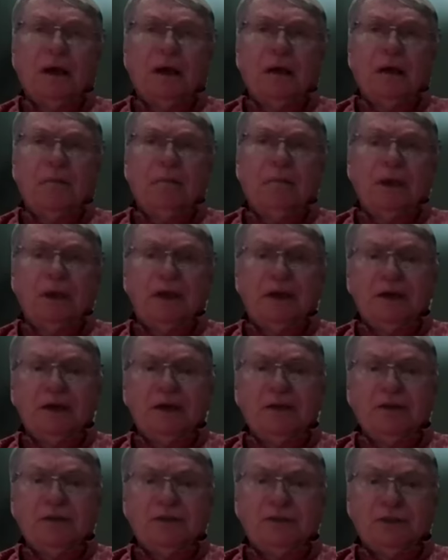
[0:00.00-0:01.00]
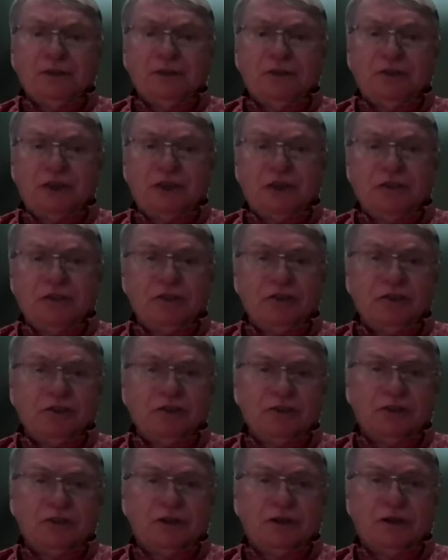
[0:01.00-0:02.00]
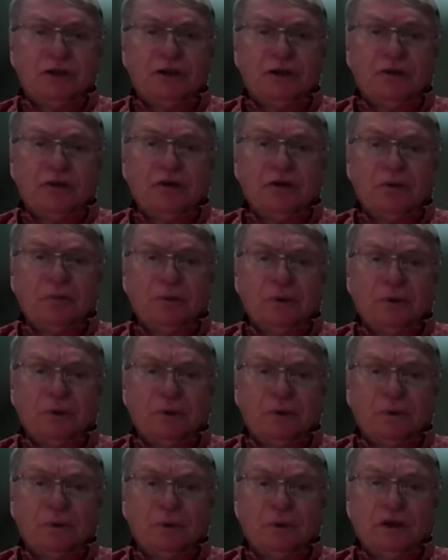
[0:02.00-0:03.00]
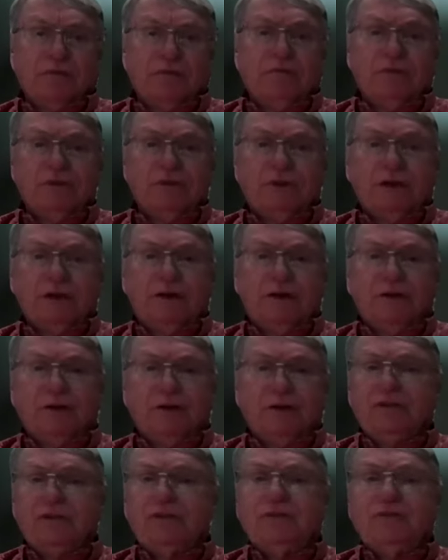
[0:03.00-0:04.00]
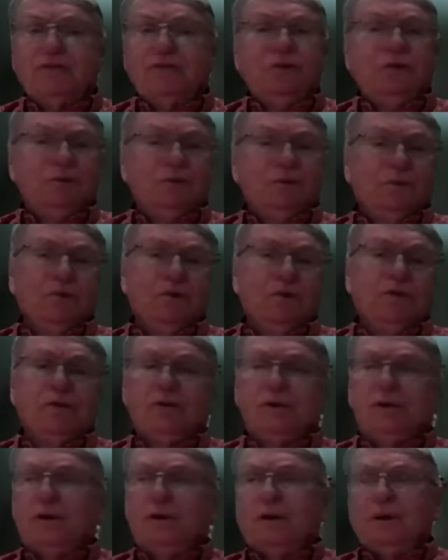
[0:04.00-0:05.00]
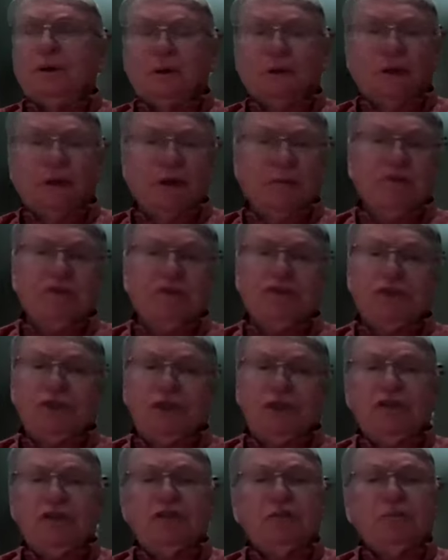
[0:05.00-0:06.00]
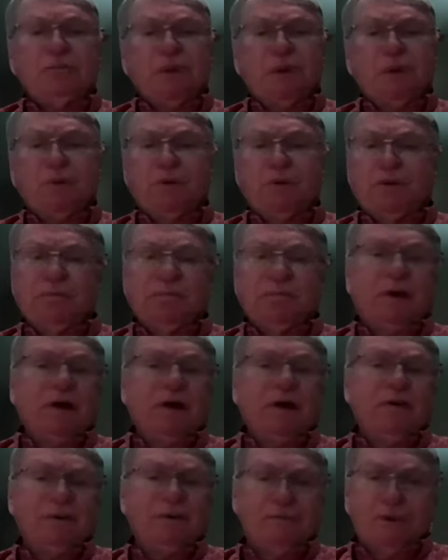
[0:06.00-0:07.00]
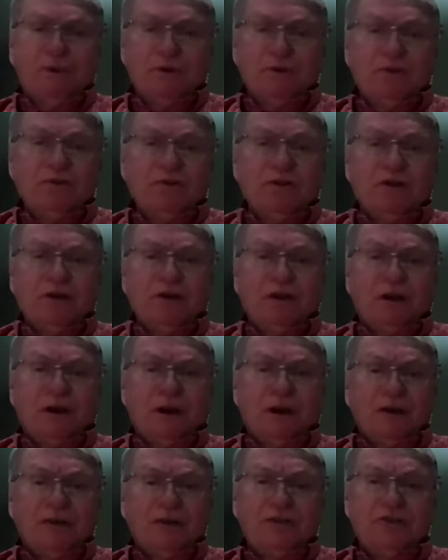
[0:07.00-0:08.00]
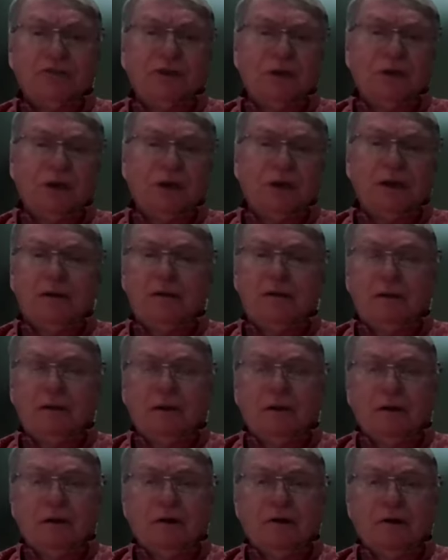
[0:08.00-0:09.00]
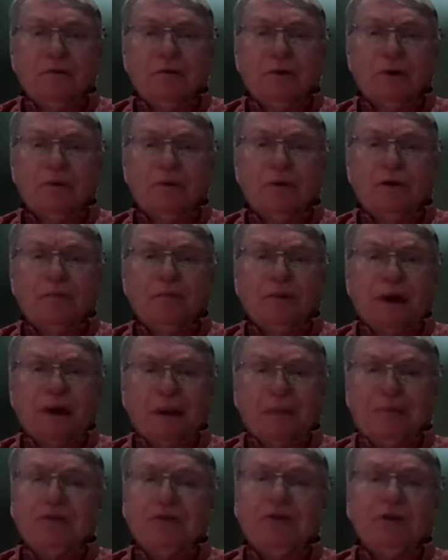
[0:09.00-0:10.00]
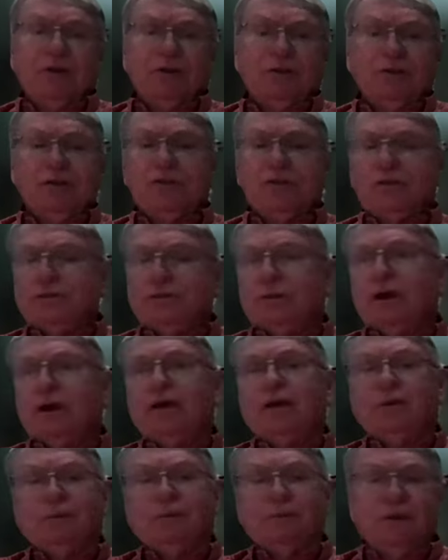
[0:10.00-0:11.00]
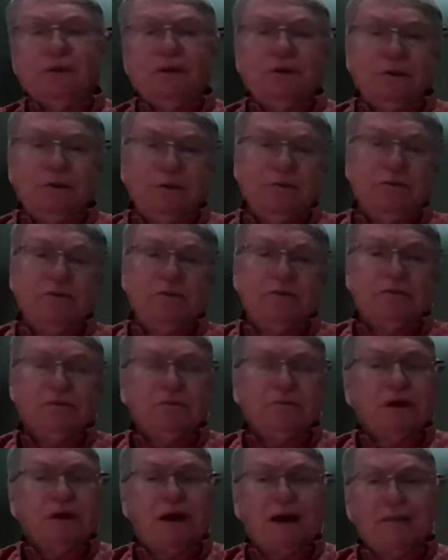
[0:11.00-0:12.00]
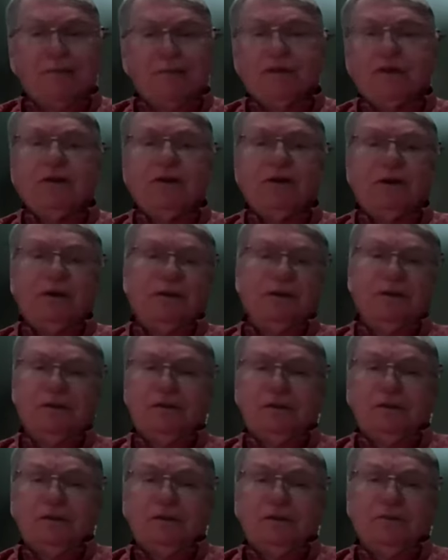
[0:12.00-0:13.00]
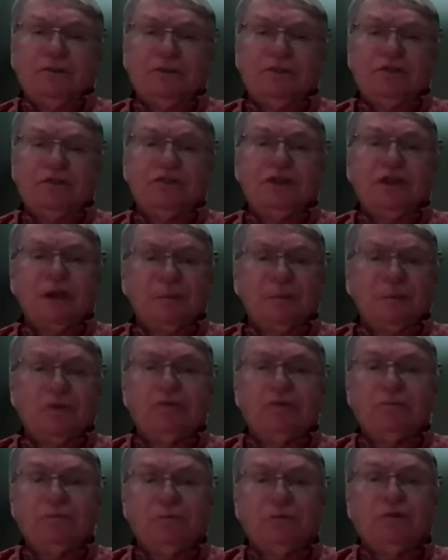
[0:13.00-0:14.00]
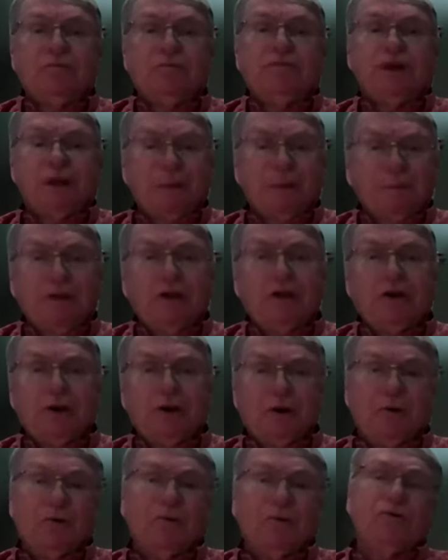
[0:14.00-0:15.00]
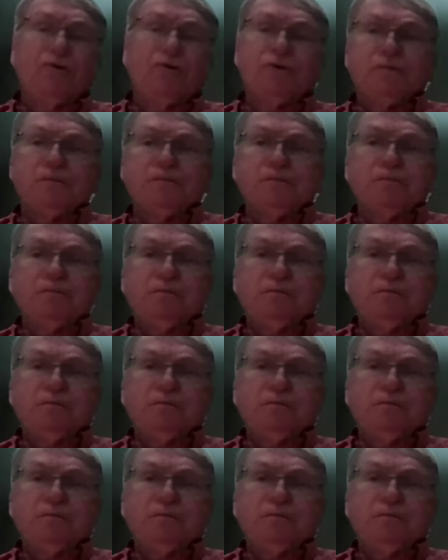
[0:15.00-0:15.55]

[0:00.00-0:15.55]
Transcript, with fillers: uh, making suggestions on a global level, not only to deal with climate change but with biodiversity loss and a growing population and trying to reduce poverty and sustainable development goals